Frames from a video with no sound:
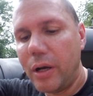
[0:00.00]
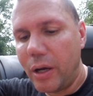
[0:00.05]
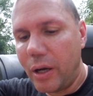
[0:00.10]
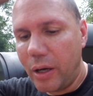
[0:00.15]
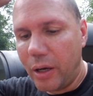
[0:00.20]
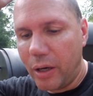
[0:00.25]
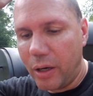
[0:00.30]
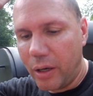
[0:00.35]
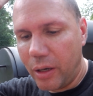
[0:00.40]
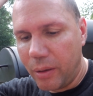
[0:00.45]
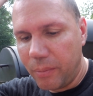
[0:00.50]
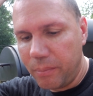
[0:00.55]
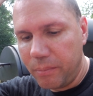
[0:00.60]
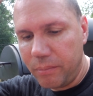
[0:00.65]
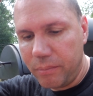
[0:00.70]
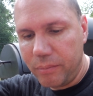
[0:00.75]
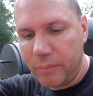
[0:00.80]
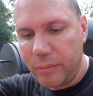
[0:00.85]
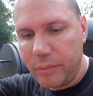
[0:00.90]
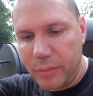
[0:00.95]

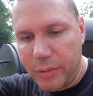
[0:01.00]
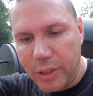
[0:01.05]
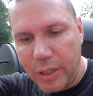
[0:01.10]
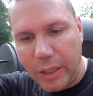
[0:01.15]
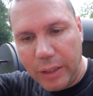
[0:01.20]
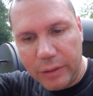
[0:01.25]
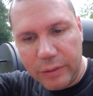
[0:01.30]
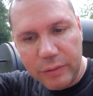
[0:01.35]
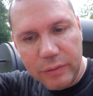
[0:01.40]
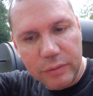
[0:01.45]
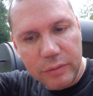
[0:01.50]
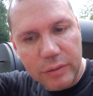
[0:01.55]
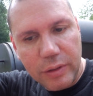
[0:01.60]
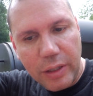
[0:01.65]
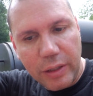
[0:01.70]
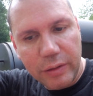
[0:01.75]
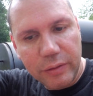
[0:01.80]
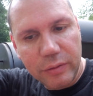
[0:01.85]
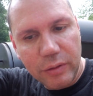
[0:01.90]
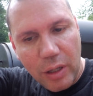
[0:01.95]
and
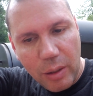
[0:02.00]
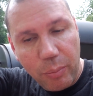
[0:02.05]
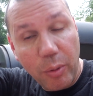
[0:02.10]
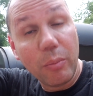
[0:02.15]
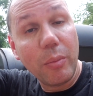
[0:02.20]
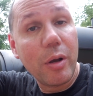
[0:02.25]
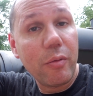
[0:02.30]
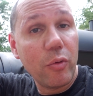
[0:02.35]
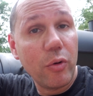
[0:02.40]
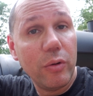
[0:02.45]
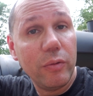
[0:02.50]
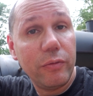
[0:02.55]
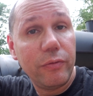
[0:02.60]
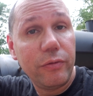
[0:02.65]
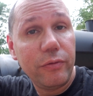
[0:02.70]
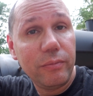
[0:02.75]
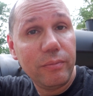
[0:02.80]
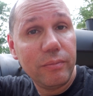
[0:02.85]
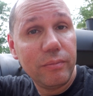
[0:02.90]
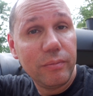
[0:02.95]
up on my
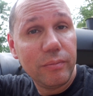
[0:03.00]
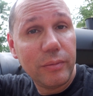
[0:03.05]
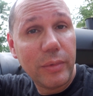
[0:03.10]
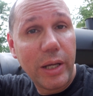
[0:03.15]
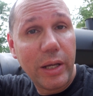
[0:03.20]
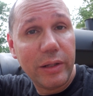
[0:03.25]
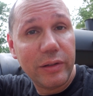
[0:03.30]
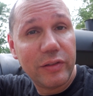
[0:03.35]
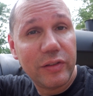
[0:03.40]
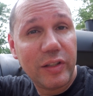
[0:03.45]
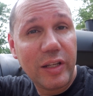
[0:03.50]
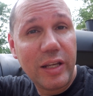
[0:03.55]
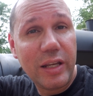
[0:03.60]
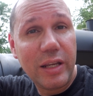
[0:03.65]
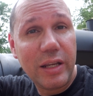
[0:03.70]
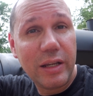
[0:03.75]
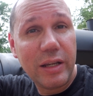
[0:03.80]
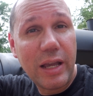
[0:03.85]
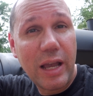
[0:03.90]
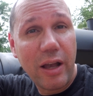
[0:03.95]
roof and
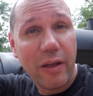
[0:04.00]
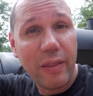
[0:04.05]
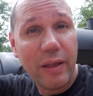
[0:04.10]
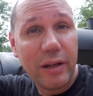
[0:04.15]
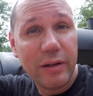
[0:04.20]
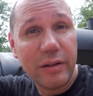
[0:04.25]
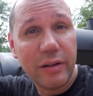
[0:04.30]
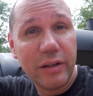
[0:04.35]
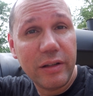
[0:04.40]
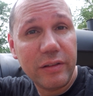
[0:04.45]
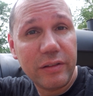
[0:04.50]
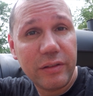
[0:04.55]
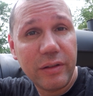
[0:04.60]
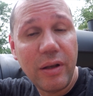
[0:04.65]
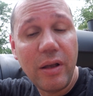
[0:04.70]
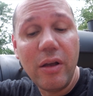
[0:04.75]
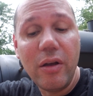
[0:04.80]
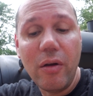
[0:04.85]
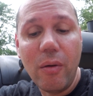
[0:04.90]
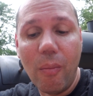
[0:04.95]
seeing how that does.
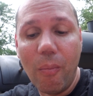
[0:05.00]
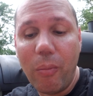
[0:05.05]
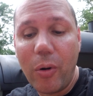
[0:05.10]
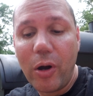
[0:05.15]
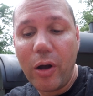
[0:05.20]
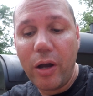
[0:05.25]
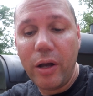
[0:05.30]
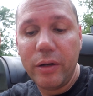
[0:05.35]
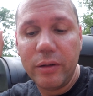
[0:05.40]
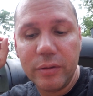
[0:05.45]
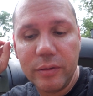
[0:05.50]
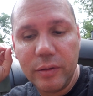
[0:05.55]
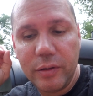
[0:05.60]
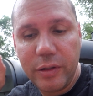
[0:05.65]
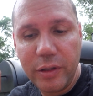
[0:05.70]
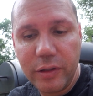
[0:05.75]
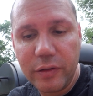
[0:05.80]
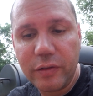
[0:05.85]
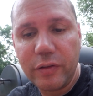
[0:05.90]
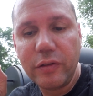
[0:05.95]
But
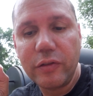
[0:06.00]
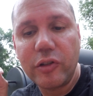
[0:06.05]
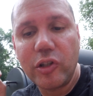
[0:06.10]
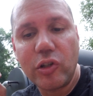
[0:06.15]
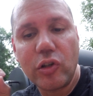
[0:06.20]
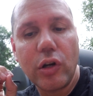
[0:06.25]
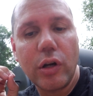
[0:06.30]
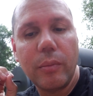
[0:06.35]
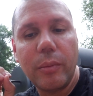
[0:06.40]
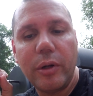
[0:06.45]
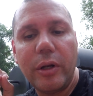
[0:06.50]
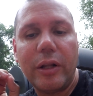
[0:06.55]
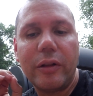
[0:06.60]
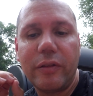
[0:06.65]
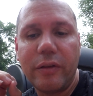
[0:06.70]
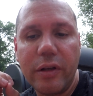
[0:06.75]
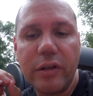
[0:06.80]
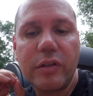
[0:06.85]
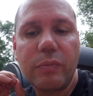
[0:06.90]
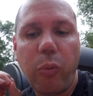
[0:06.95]
this is determined at
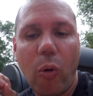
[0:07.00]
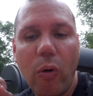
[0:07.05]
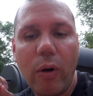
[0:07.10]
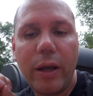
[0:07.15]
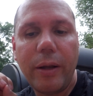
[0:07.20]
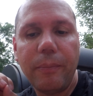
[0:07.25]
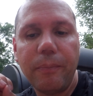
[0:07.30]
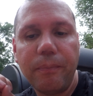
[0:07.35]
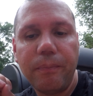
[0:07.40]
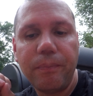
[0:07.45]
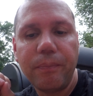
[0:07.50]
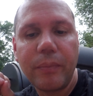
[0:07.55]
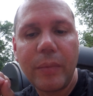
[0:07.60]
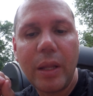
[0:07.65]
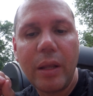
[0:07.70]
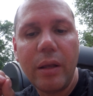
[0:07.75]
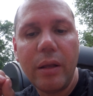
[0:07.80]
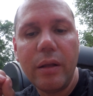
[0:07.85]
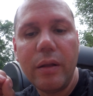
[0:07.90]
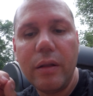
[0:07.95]
this point,
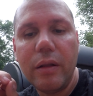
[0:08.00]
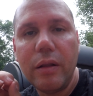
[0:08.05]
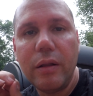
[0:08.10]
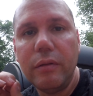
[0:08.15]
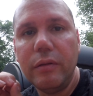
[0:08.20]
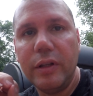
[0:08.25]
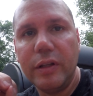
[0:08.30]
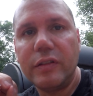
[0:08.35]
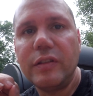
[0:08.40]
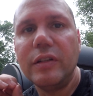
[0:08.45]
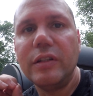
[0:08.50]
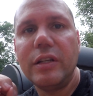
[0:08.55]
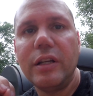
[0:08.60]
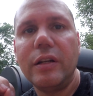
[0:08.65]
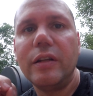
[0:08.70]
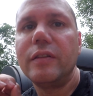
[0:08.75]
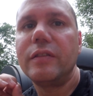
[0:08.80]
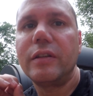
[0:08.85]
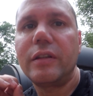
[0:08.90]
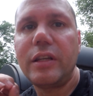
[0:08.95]
this
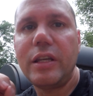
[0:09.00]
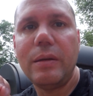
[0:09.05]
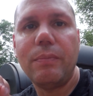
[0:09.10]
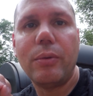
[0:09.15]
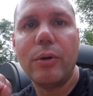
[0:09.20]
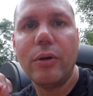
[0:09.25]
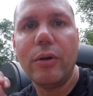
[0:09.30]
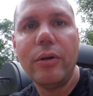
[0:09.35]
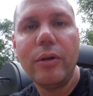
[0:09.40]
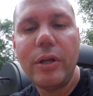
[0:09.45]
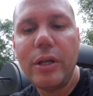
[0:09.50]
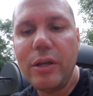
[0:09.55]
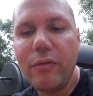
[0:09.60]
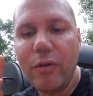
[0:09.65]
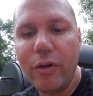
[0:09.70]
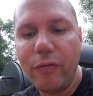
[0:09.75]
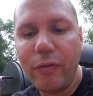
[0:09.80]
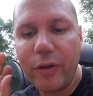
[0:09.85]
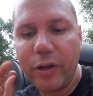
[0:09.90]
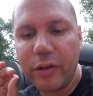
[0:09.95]
antenna is a keeper,
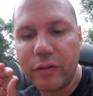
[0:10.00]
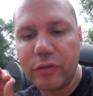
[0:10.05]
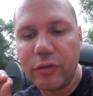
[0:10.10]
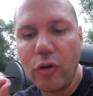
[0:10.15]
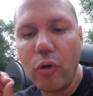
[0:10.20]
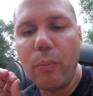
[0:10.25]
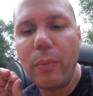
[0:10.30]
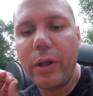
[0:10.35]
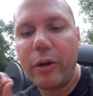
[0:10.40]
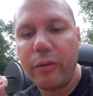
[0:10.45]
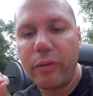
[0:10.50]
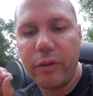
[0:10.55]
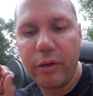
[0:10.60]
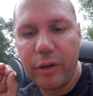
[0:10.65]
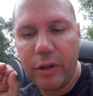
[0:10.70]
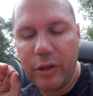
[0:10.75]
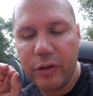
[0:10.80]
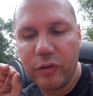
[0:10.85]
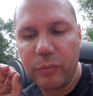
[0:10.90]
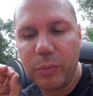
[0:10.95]
even if it gets no better
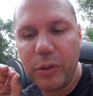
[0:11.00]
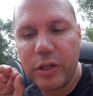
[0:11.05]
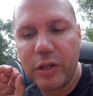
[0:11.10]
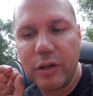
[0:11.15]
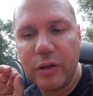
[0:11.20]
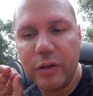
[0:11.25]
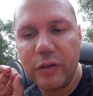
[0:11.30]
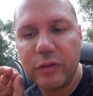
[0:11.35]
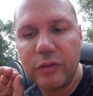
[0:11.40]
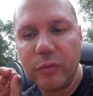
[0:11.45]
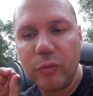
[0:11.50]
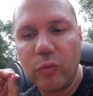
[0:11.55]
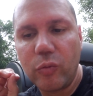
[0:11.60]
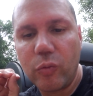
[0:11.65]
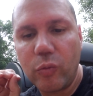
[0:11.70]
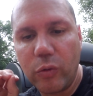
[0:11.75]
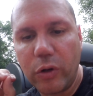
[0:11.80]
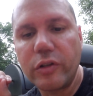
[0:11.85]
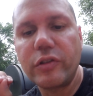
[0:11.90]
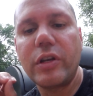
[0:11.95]
than this, because
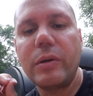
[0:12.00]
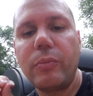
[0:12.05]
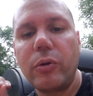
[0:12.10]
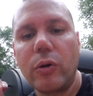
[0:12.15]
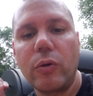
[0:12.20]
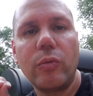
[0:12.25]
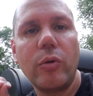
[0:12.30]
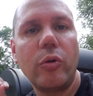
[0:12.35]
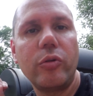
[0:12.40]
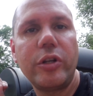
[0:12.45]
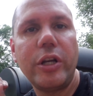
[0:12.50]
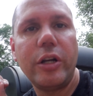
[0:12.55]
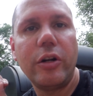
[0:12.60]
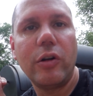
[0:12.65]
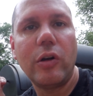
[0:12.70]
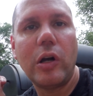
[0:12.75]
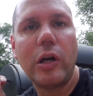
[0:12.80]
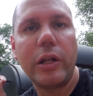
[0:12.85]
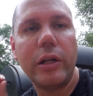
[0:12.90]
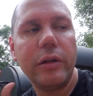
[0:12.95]
once I put a
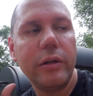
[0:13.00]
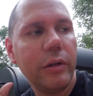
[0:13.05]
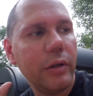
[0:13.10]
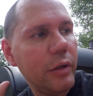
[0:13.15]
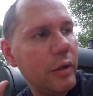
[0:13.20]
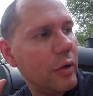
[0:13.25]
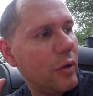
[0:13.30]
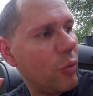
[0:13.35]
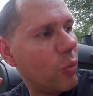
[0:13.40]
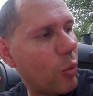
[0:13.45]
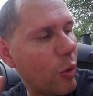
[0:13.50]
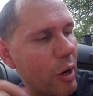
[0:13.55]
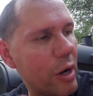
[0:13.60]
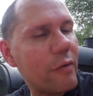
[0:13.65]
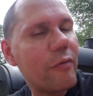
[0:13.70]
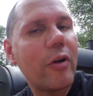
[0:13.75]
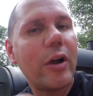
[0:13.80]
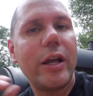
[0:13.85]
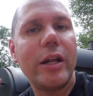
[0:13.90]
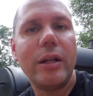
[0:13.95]
rotator on it,
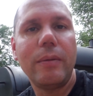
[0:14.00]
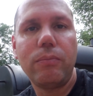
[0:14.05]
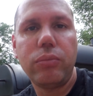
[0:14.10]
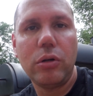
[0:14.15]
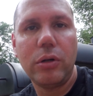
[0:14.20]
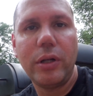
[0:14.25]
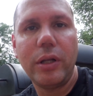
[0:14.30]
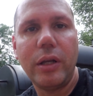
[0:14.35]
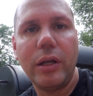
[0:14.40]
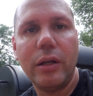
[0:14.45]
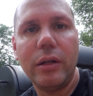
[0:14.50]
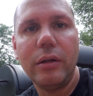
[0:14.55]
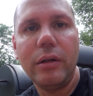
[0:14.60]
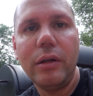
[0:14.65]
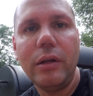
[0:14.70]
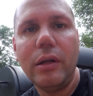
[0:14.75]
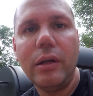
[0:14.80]
wherever I end up putting it,